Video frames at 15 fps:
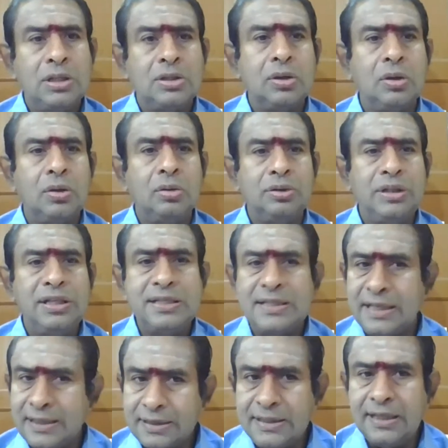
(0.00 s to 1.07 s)
So
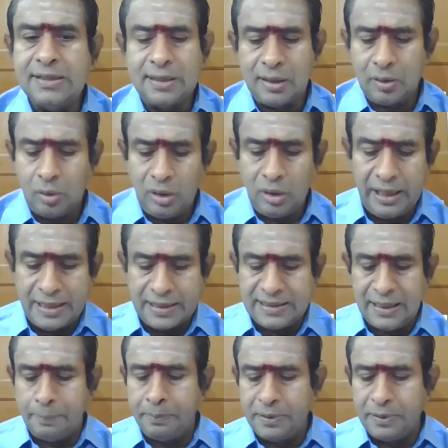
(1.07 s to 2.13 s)
these are only
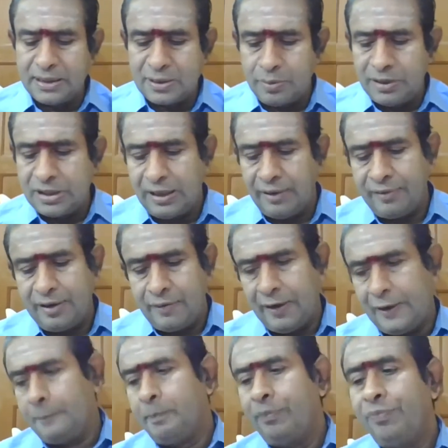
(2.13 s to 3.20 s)
examples which are given.
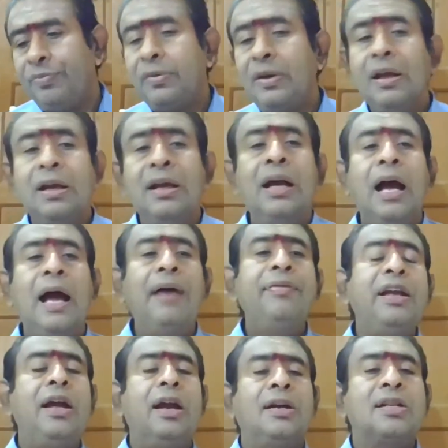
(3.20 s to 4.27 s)

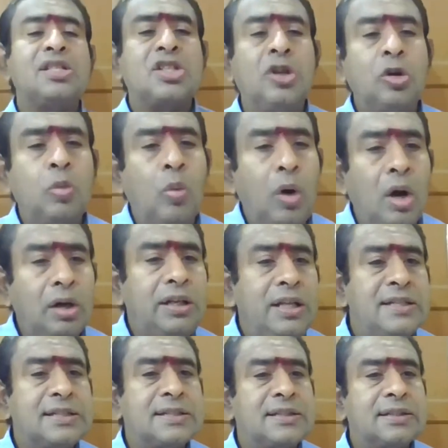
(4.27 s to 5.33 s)
Having understood what
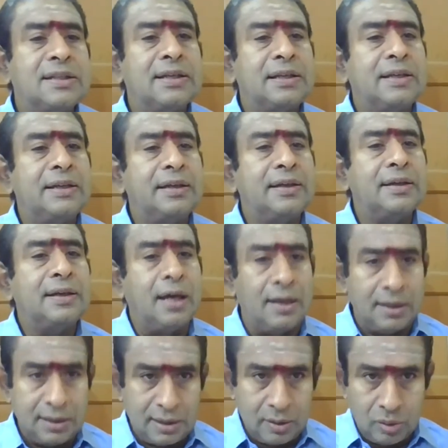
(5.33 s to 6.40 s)
is
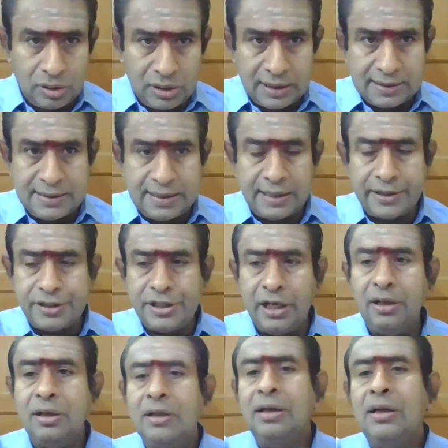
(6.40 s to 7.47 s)
current account
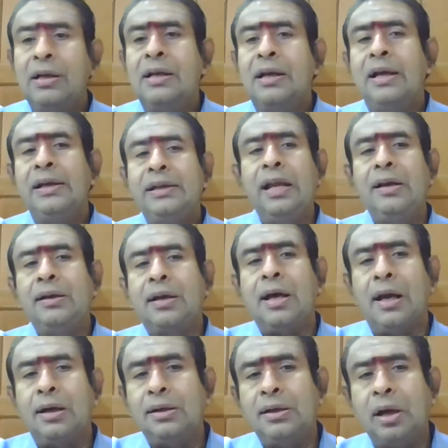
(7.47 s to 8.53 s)
transaction, in
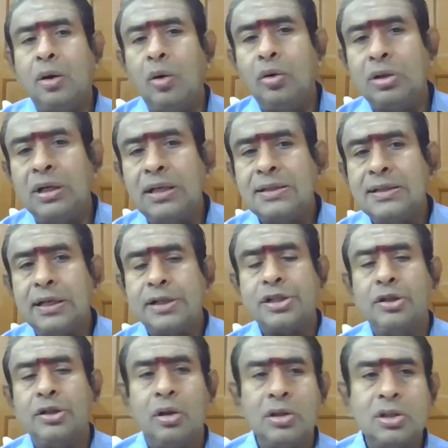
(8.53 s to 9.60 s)
current account
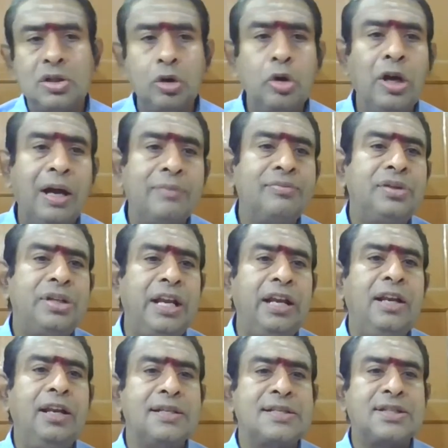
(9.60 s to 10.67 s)
transaction also you have
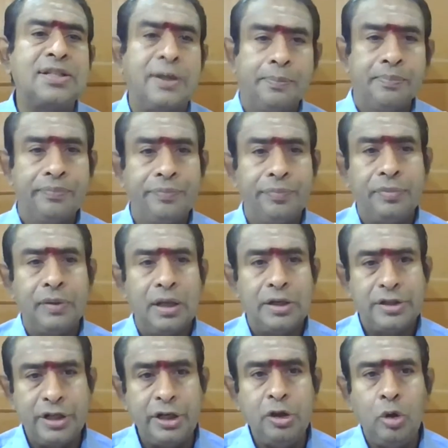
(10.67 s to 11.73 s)
3 listed.
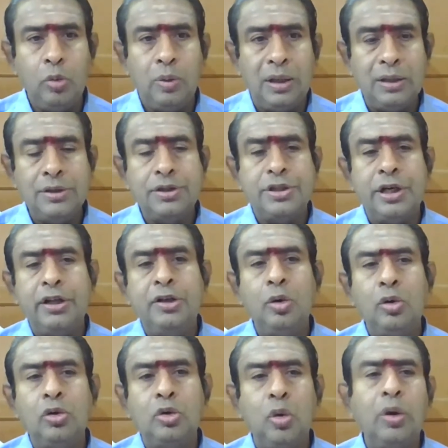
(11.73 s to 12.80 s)
Schedule 1,
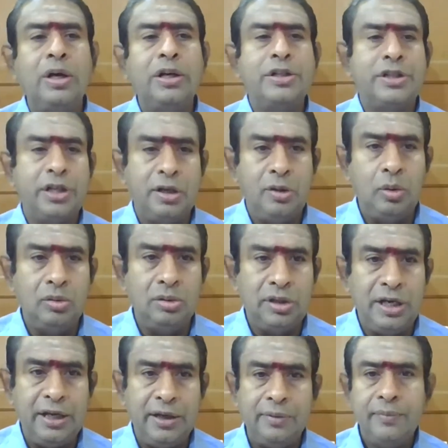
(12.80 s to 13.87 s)
Schedule 2, and Schedule
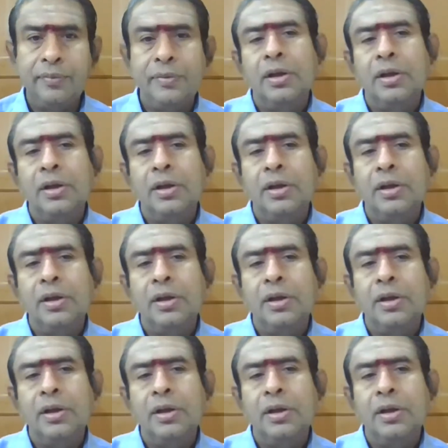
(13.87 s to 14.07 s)
3.